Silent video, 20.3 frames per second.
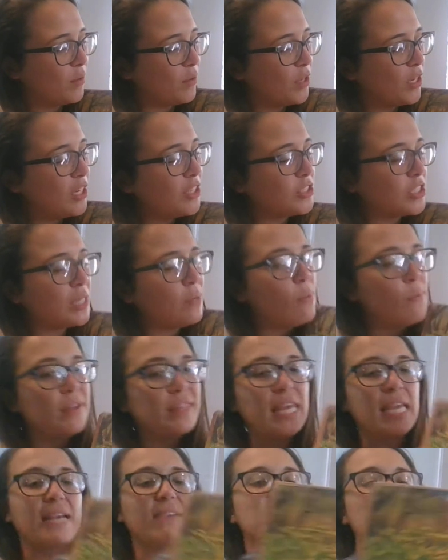Usually when we
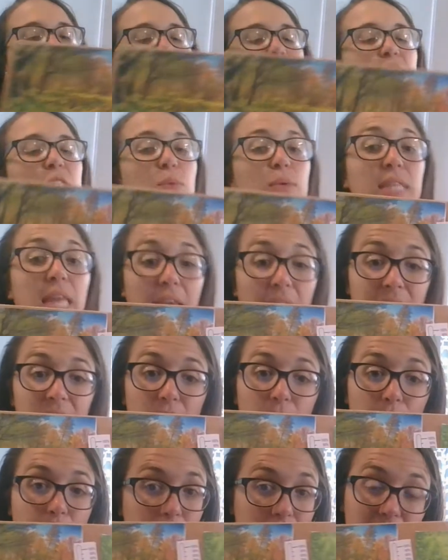think of summers, we think of
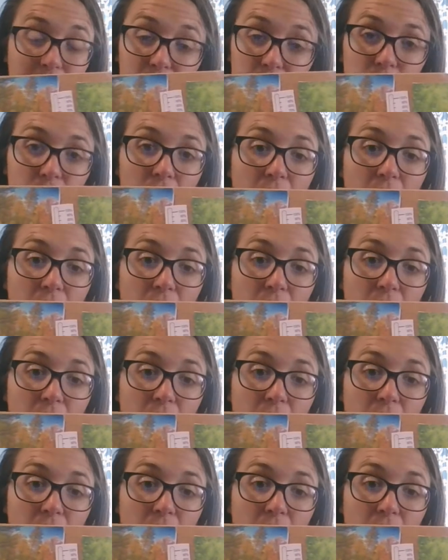the beach.